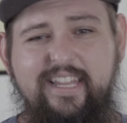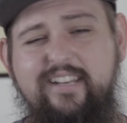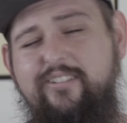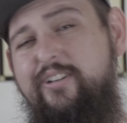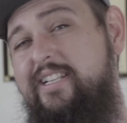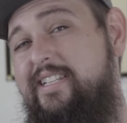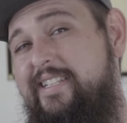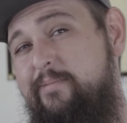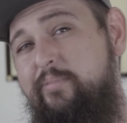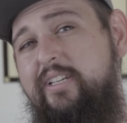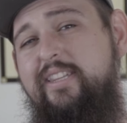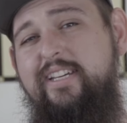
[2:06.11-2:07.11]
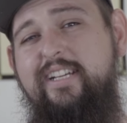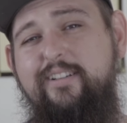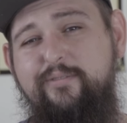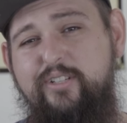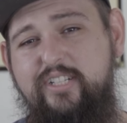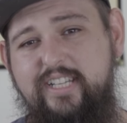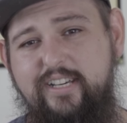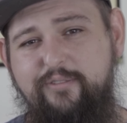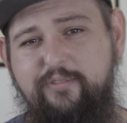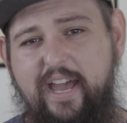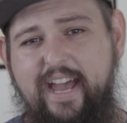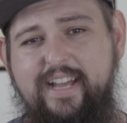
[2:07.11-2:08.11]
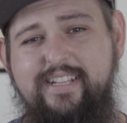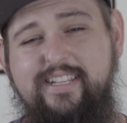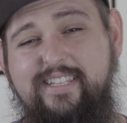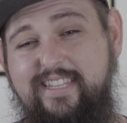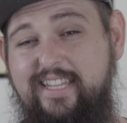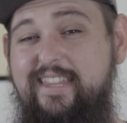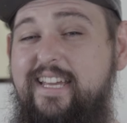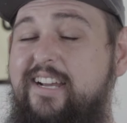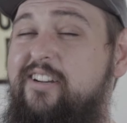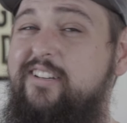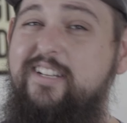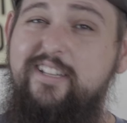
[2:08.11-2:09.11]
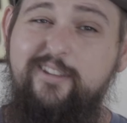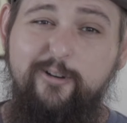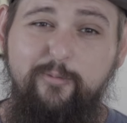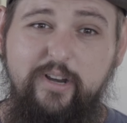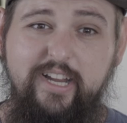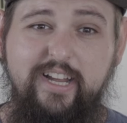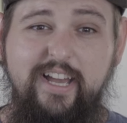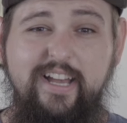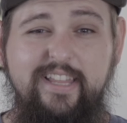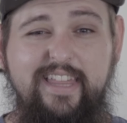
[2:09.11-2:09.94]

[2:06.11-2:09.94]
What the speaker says: then you can simply think of your diff as the thing underneath your rig